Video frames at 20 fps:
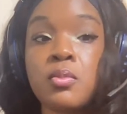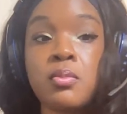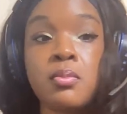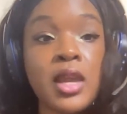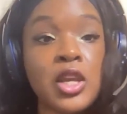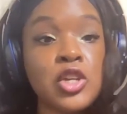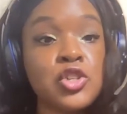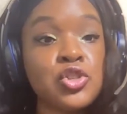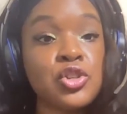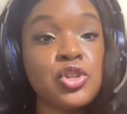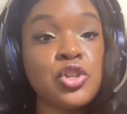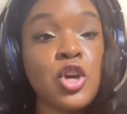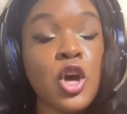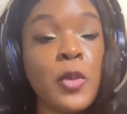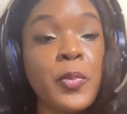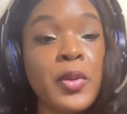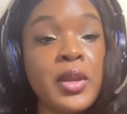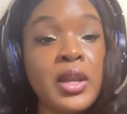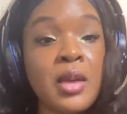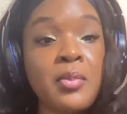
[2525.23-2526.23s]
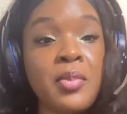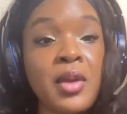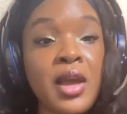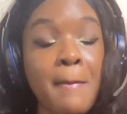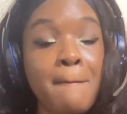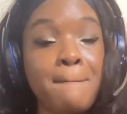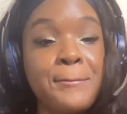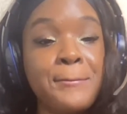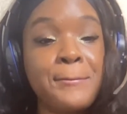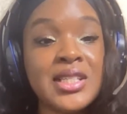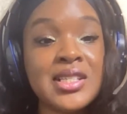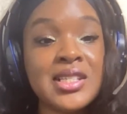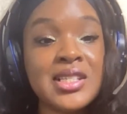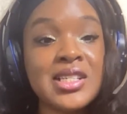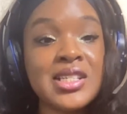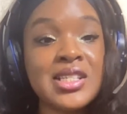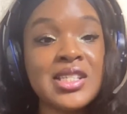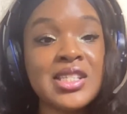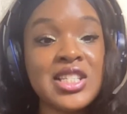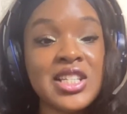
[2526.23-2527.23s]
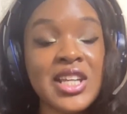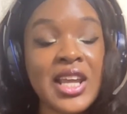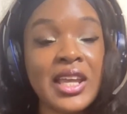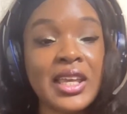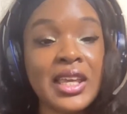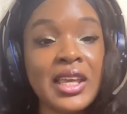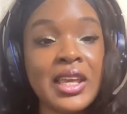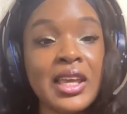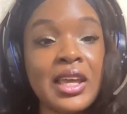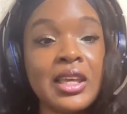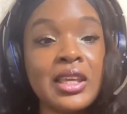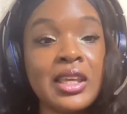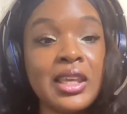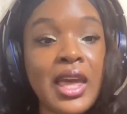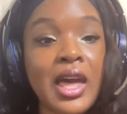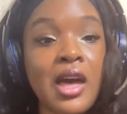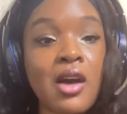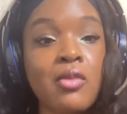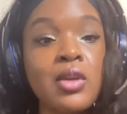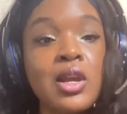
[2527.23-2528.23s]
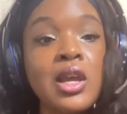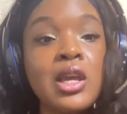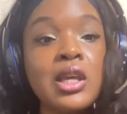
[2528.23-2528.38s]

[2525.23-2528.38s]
make sure you open up a business checking account.